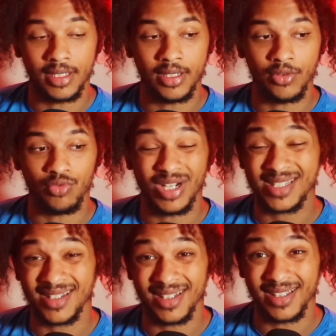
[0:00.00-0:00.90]
the
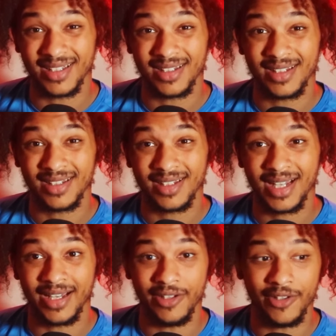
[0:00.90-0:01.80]
wrestling
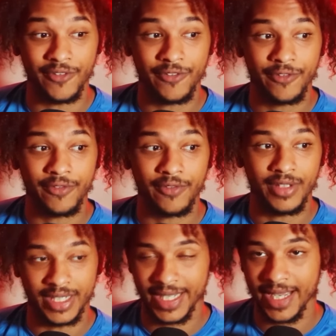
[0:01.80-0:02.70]
kind of
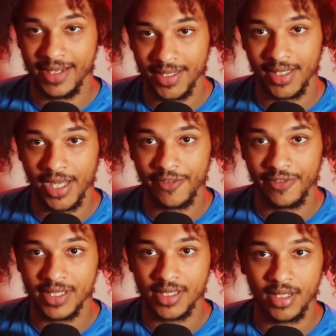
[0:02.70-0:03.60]
negated a lot of
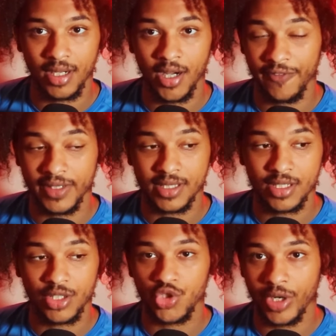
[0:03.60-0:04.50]
his offense
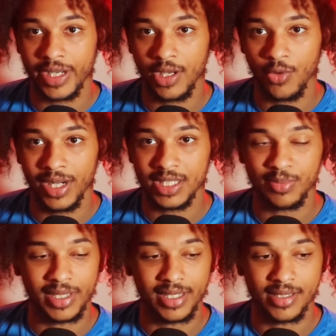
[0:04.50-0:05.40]
striking wise
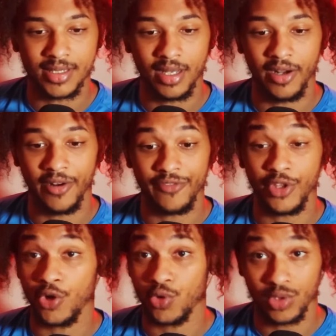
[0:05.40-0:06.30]
because of
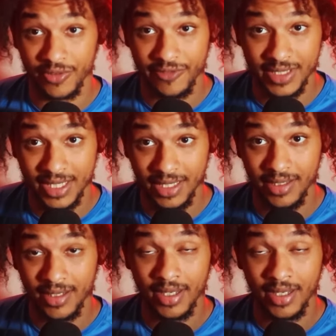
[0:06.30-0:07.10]
the early fatigue,